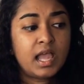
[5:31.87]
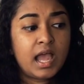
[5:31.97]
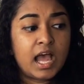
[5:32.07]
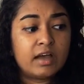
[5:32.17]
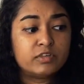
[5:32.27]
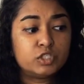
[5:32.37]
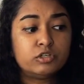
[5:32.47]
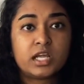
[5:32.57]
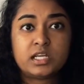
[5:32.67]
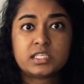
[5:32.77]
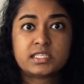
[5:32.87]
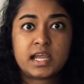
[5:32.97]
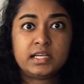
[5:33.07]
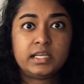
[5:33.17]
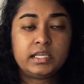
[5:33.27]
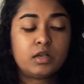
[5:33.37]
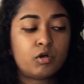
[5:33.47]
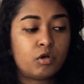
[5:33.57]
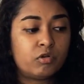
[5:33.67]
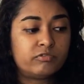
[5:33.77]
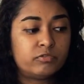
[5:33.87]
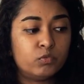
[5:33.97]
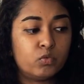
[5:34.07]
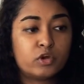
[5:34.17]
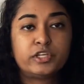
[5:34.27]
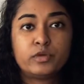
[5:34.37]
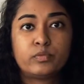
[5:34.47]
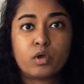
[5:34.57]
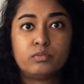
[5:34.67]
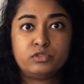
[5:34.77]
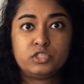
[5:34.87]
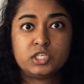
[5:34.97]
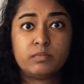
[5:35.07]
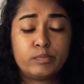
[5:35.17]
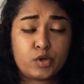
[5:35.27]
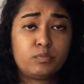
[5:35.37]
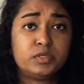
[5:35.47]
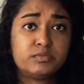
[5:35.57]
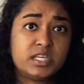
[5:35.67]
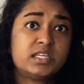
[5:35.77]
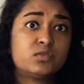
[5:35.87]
have a good understanding of what your problem is,